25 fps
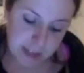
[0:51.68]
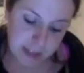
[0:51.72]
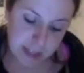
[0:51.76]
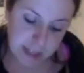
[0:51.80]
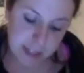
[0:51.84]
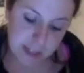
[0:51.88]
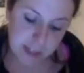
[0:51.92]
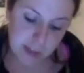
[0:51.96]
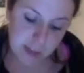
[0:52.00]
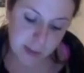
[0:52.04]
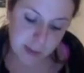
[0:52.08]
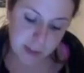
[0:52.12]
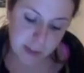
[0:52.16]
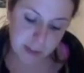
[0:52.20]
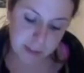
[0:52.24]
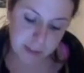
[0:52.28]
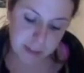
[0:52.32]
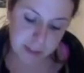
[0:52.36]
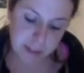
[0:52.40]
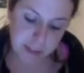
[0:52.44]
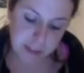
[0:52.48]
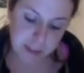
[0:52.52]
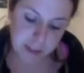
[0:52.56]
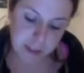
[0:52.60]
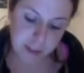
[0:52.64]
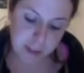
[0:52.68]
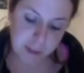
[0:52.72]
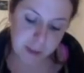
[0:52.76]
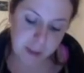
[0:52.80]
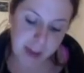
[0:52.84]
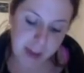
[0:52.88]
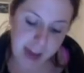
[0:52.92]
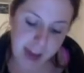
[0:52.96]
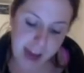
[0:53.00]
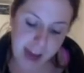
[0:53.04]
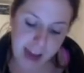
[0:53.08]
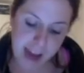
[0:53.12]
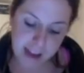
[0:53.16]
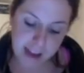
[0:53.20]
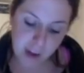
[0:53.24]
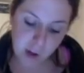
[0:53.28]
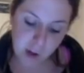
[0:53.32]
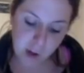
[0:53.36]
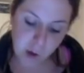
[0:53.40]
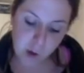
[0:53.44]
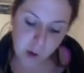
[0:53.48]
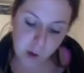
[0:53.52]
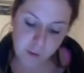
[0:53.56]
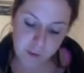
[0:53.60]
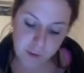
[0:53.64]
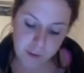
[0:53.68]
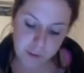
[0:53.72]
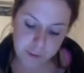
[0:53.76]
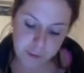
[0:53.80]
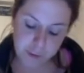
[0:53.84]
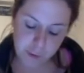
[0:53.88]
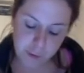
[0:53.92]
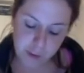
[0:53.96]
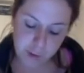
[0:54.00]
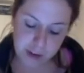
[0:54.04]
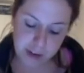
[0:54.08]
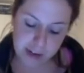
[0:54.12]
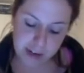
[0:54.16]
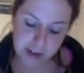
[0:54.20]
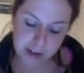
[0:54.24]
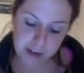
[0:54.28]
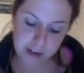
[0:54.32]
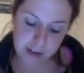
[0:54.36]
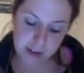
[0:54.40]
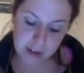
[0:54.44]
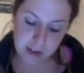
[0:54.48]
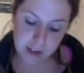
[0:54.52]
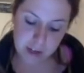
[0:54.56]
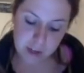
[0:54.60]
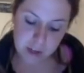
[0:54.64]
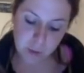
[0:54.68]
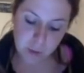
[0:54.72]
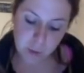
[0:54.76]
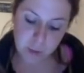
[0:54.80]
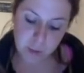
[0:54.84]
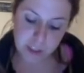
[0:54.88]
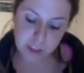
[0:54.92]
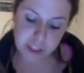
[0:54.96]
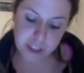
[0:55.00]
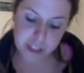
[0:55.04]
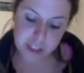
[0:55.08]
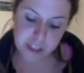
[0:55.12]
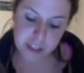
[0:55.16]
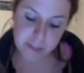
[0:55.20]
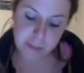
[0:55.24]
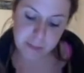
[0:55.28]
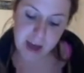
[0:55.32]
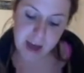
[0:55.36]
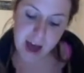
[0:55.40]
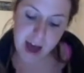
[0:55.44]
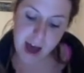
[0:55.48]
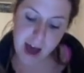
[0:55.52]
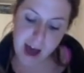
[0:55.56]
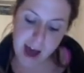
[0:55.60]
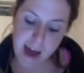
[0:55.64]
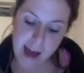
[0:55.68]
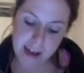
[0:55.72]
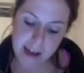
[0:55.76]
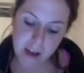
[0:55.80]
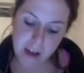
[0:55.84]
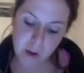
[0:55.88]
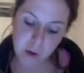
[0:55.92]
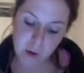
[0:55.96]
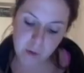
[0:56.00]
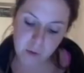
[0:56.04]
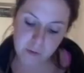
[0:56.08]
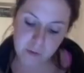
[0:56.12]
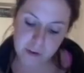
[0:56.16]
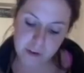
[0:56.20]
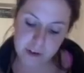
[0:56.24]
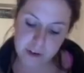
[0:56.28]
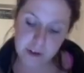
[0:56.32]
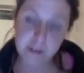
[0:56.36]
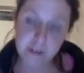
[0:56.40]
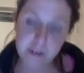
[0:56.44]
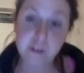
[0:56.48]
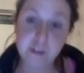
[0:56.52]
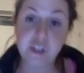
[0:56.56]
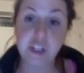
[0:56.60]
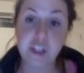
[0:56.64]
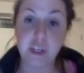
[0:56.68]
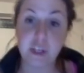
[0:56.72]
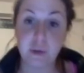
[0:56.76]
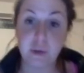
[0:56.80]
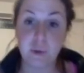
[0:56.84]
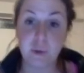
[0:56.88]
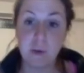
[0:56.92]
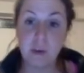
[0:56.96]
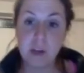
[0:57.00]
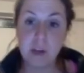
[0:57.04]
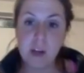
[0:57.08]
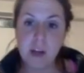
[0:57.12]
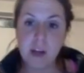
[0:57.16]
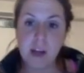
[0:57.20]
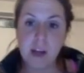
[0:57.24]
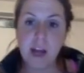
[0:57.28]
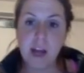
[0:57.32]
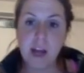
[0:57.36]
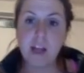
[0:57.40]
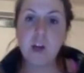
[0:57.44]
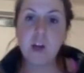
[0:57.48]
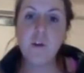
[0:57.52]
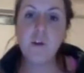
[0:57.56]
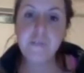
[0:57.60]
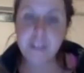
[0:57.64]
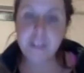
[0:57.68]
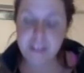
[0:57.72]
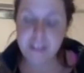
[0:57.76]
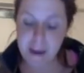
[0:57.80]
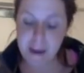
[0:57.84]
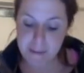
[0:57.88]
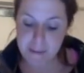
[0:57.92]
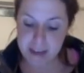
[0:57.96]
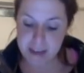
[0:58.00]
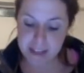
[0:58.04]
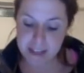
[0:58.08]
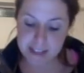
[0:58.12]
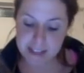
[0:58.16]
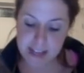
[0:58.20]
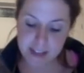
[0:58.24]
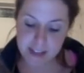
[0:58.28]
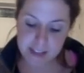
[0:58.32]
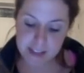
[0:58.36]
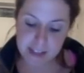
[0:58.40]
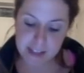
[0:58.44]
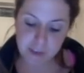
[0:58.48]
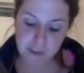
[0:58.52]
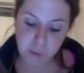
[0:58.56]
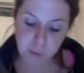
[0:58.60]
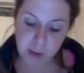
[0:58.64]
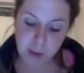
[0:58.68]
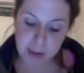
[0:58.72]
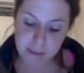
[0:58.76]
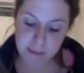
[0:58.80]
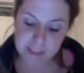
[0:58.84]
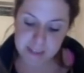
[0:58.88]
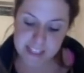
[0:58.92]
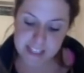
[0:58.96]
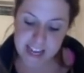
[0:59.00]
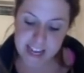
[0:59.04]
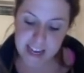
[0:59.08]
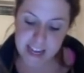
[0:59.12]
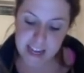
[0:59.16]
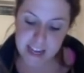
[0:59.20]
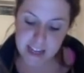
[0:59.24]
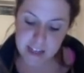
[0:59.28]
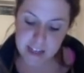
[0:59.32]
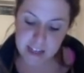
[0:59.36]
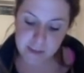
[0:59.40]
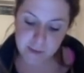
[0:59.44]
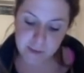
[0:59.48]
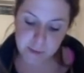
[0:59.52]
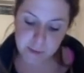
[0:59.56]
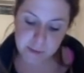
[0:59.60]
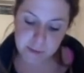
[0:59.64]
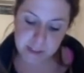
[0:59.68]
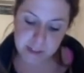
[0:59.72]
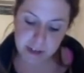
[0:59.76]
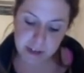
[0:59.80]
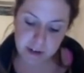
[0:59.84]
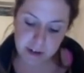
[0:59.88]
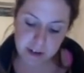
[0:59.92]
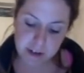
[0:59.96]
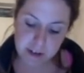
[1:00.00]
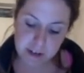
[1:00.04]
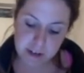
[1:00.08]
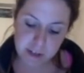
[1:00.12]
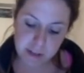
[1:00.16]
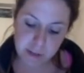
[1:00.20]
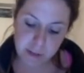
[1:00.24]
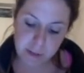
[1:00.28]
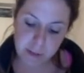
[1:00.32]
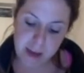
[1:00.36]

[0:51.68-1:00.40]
is going to be 2 pi over 4, which is pi over 2. And hopefully that makes sense. If what I'm saying is from 0 to 2